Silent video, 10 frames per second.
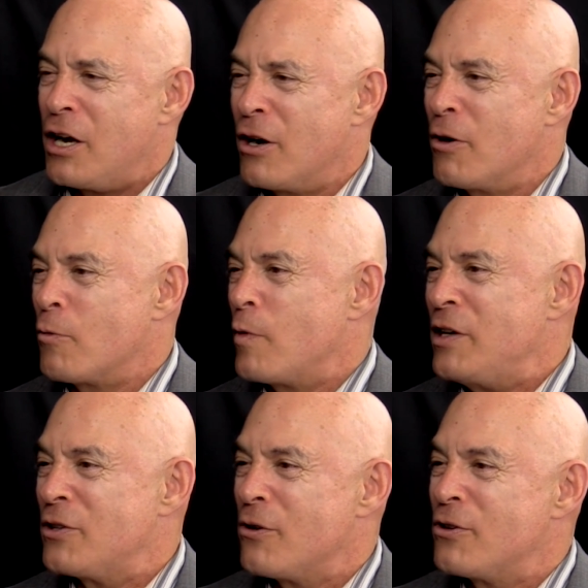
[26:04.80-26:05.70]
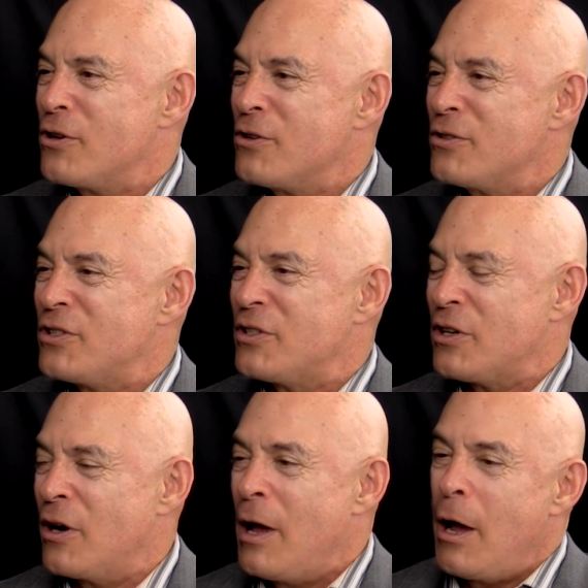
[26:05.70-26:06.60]
researchers
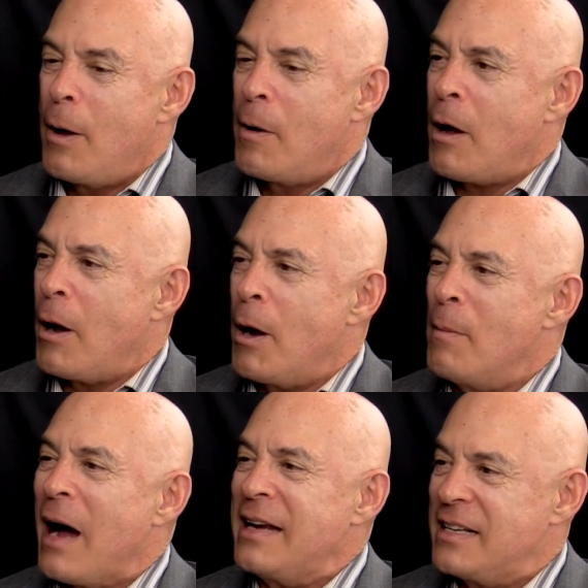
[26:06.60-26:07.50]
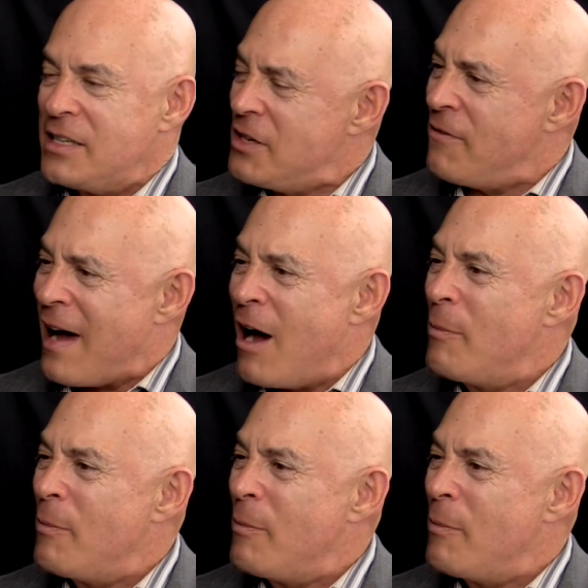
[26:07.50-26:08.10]
might disavow,